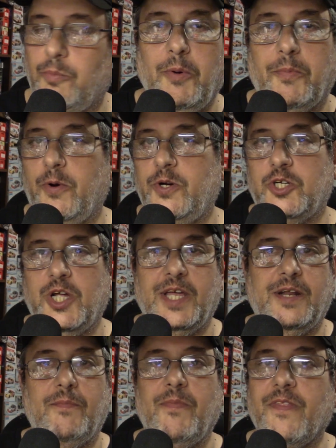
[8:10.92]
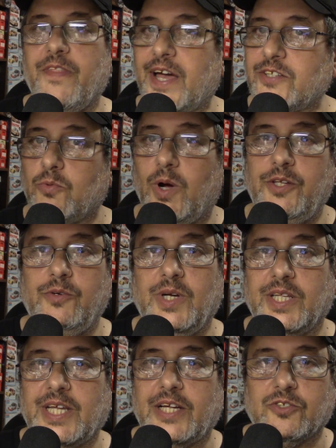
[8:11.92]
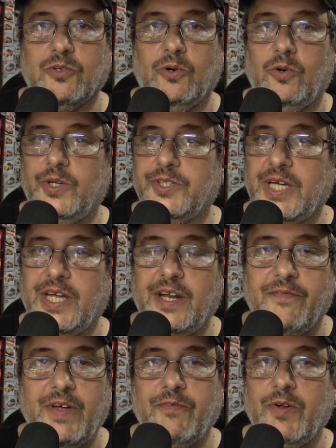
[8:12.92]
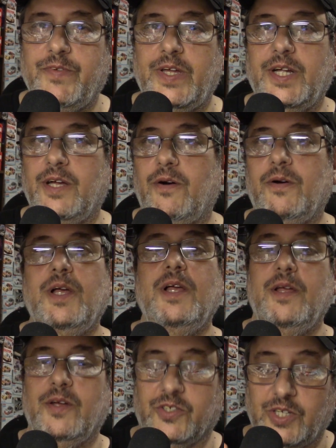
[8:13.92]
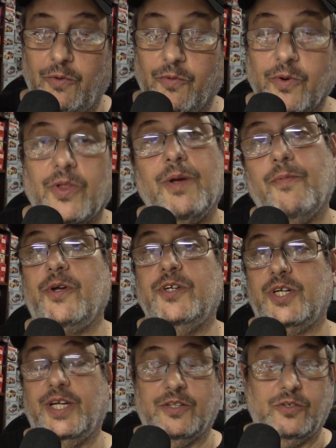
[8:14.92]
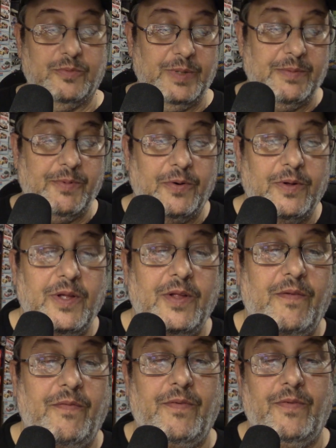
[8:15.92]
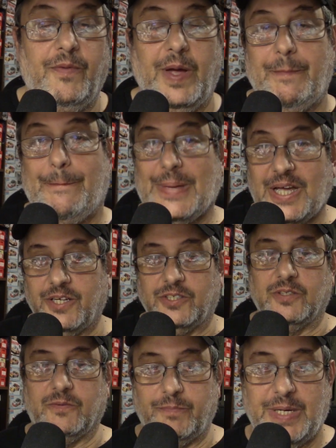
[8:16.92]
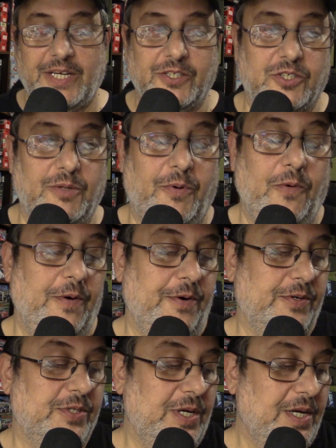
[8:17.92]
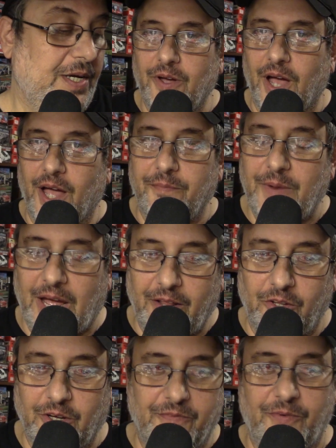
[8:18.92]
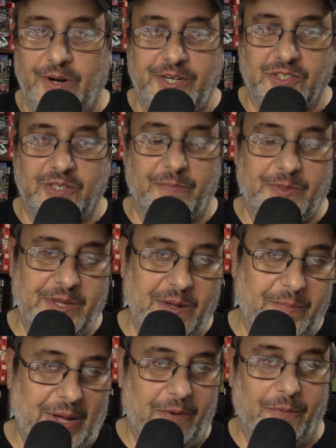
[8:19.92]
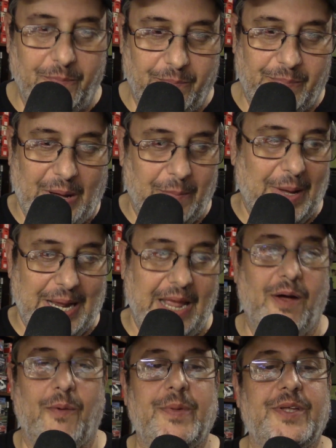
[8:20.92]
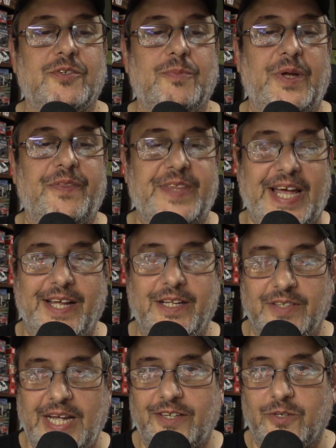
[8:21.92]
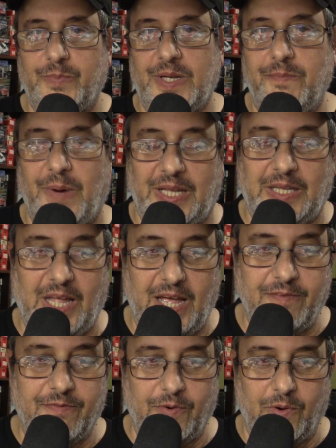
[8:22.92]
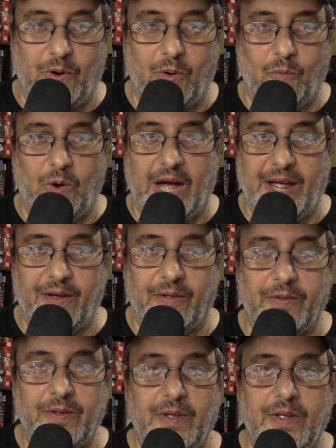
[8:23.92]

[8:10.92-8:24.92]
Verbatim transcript: appreciate them. That's why you get that scroll at the end of every video, because I really appreciate those people. My biggest supporters. I'm not looking for any sympathy about my ailments, but that's been my life for a while.